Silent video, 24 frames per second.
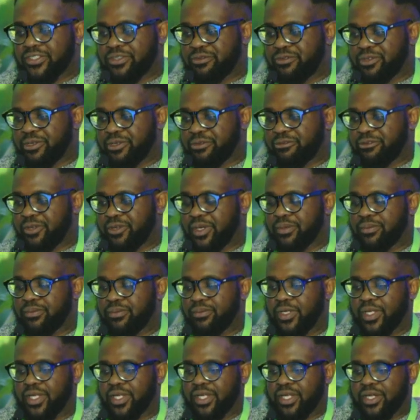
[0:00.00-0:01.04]
Rivier
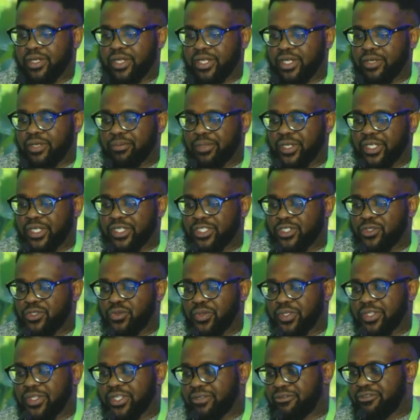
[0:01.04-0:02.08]
farm, planted
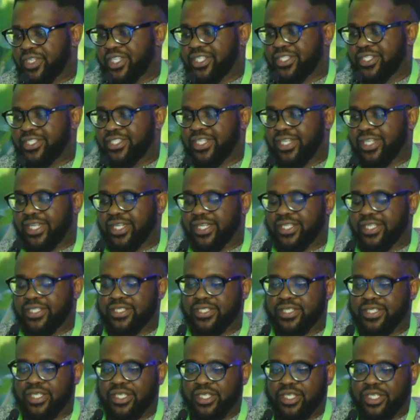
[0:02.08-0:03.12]
with African Delight,